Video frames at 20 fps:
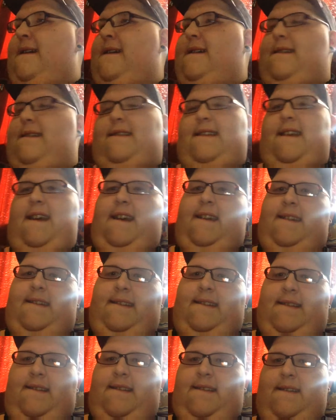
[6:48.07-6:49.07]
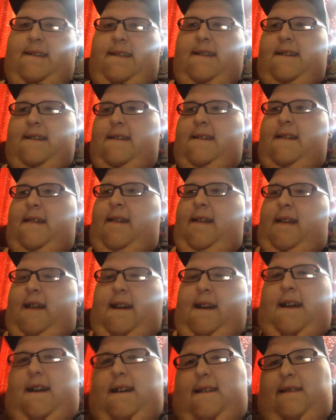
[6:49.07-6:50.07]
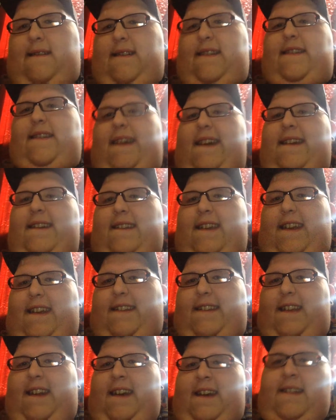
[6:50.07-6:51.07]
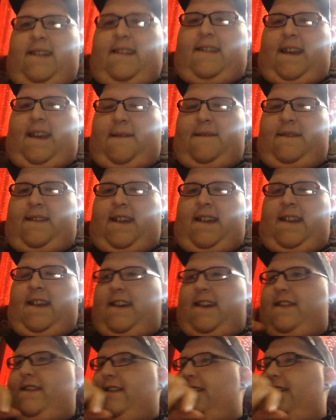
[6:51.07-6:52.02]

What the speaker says: since, I want to say 16, 17-ish.